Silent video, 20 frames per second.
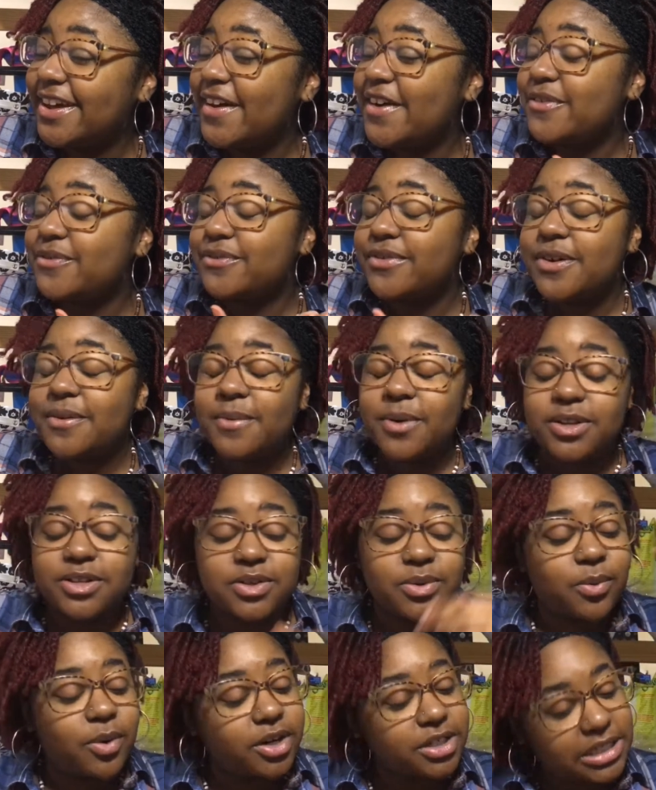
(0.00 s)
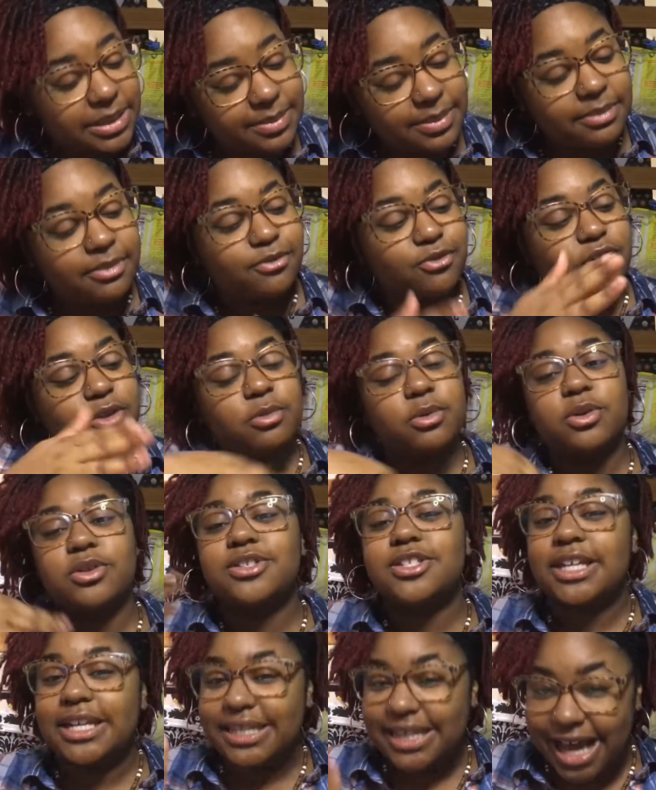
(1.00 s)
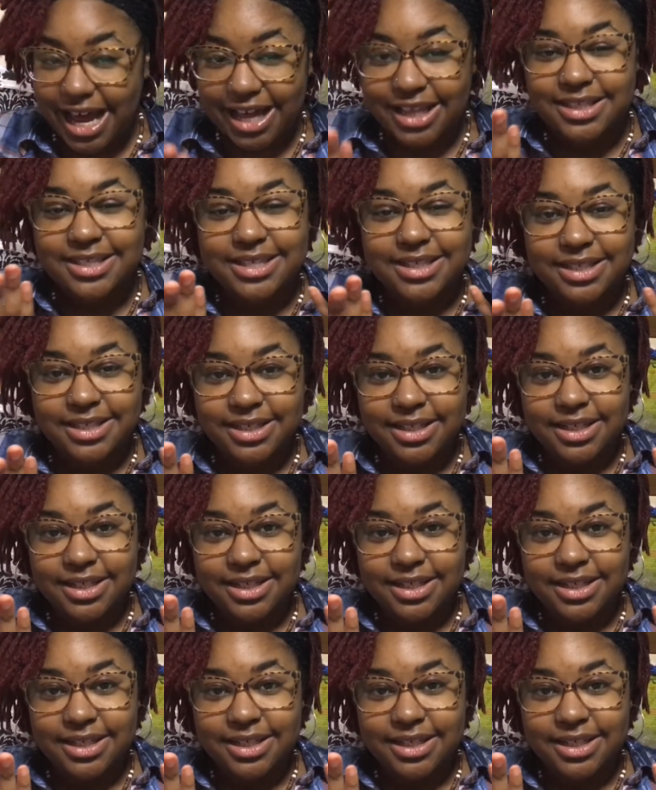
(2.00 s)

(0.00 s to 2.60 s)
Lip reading: A free will to worship him, a free will to not.